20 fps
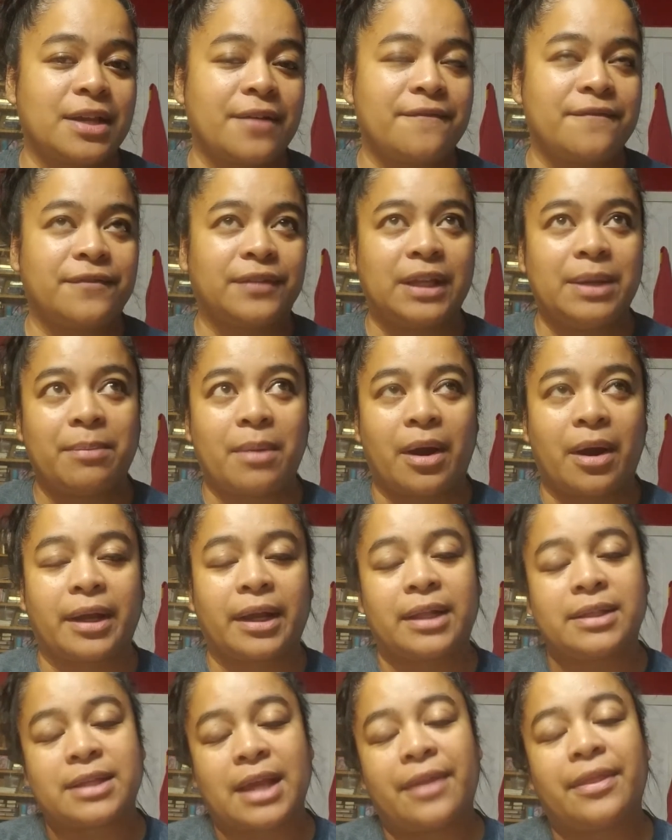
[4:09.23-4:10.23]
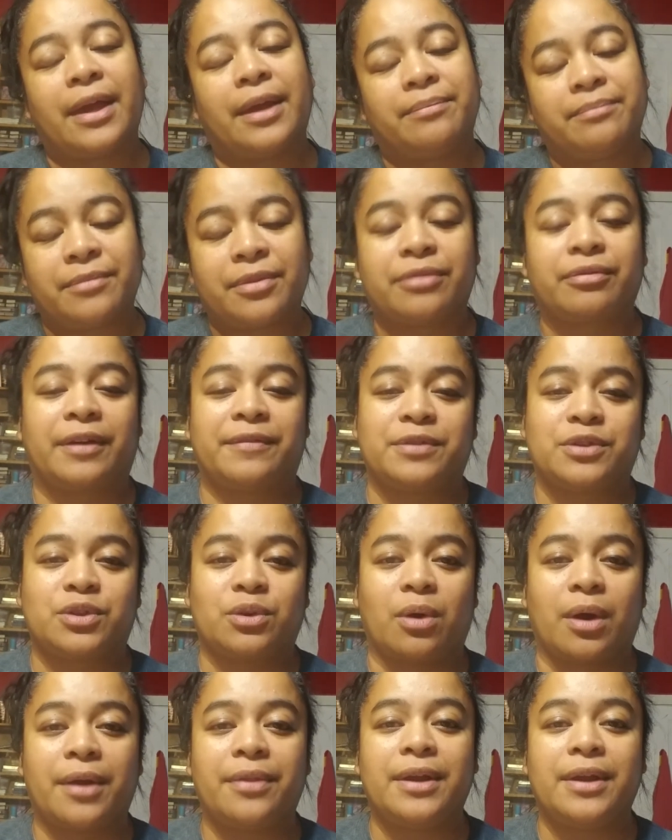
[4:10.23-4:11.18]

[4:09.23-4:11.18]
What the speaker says: flea markets, and then thrift store